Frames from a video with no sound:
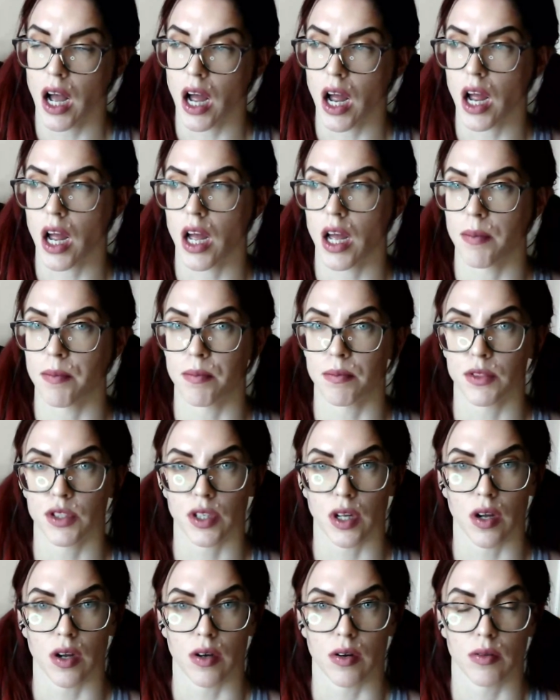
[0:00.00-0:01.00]
Um,
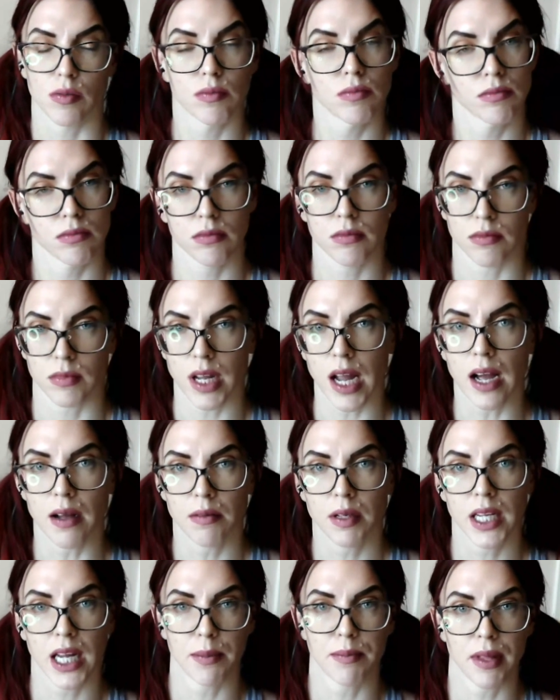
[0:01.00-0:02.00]
so
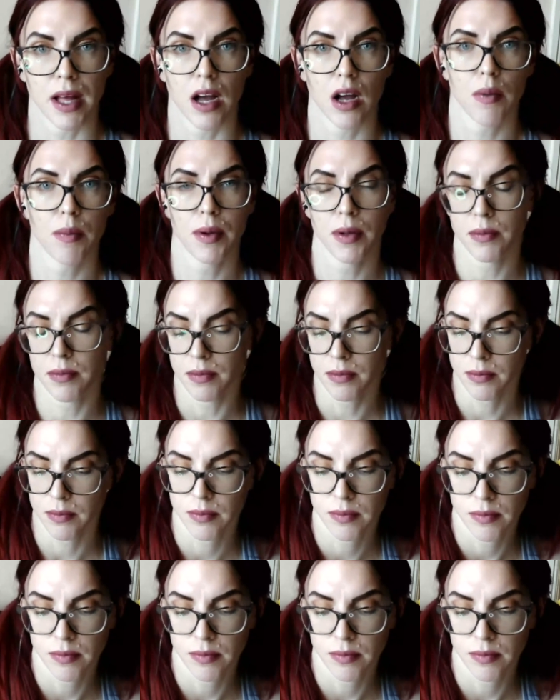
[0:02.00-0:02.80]
yeah, keep that up